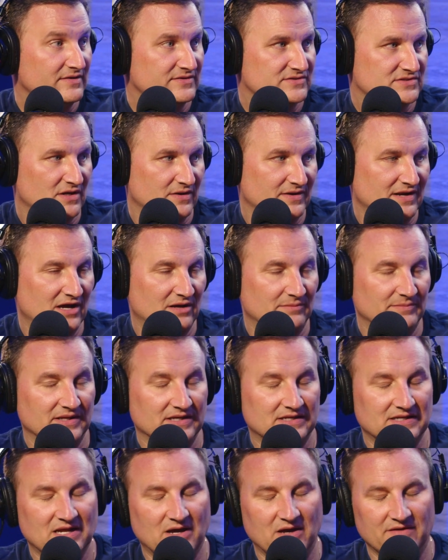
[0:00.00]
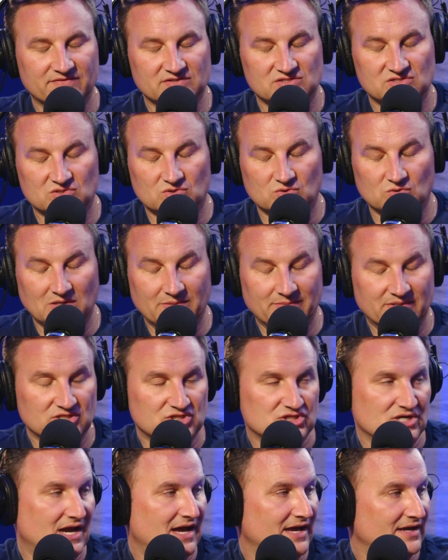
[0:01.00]
So now I'm like, now I have a screaming
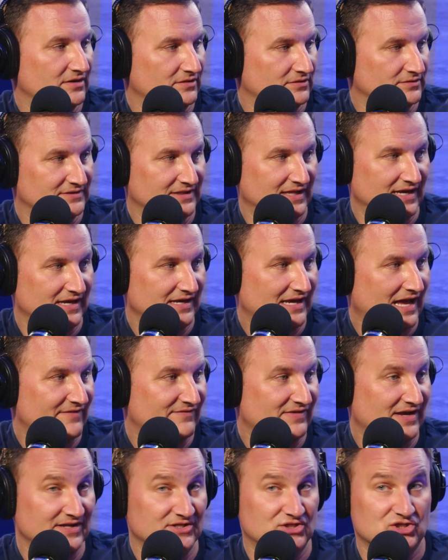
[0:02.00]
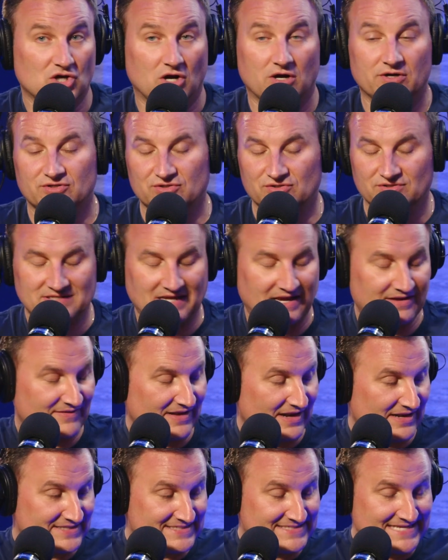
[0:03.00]
child. Like I've got chargers. I
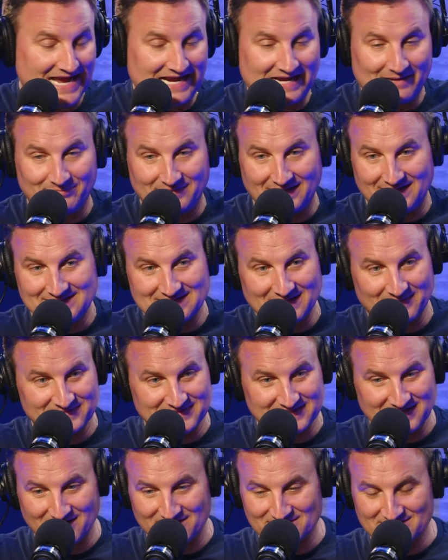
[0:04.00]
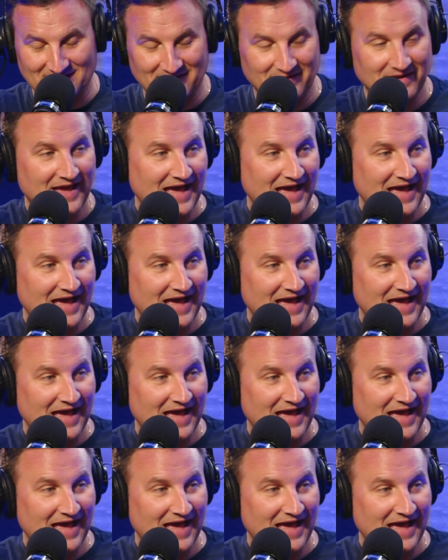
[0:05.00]
got a stack of plates upstairs.